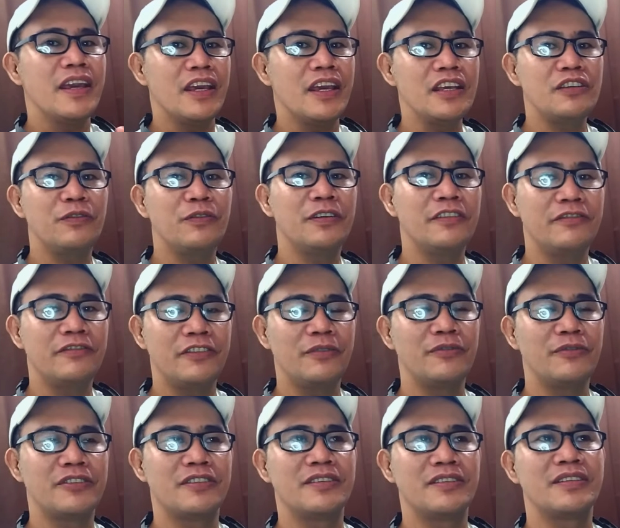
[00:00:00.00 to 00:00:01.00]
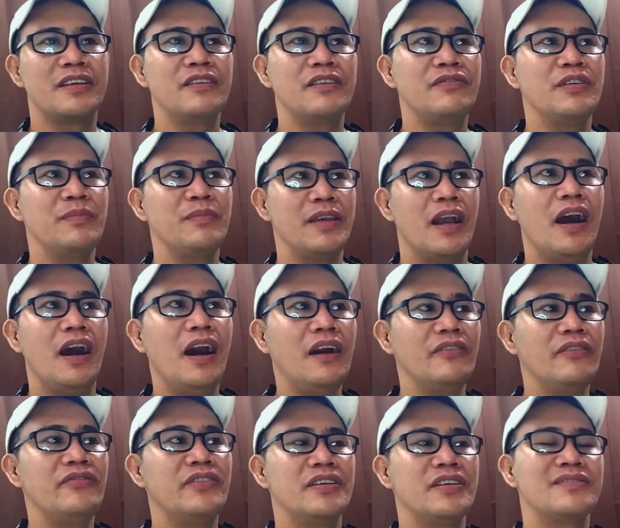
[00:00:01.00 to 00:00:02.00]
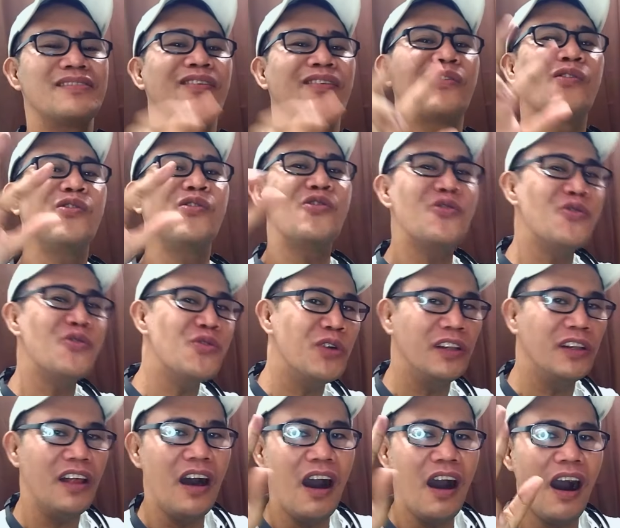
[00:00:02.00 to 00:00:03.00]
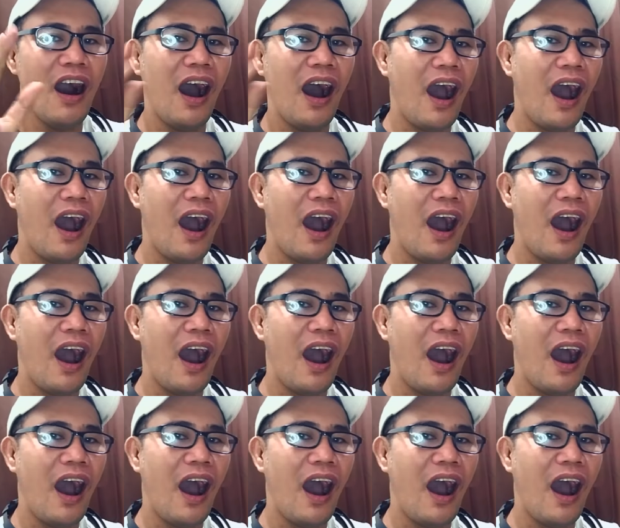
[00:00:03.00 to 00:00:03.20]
Each one of them was just giving me off this cool,